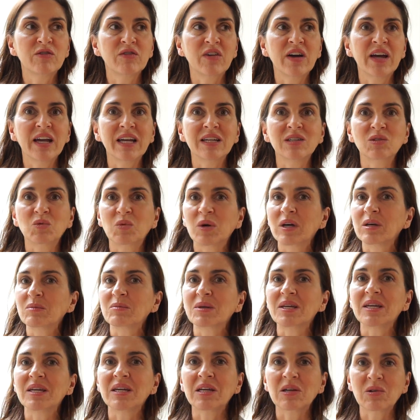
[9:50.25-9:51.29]
find
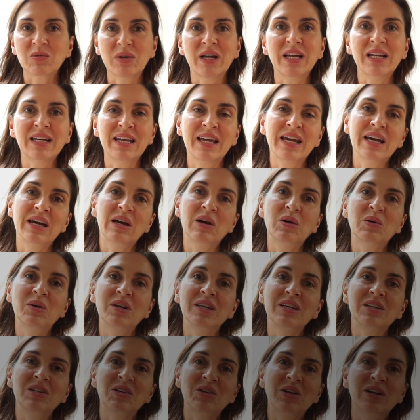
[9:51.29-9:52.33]
well-being right now
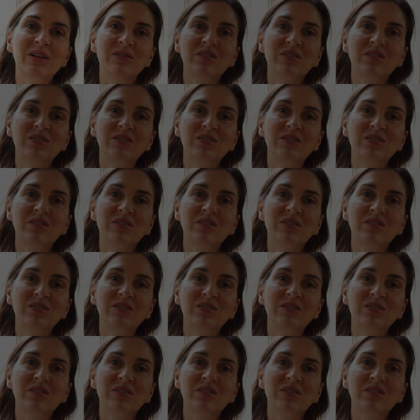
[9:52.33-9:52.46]
in your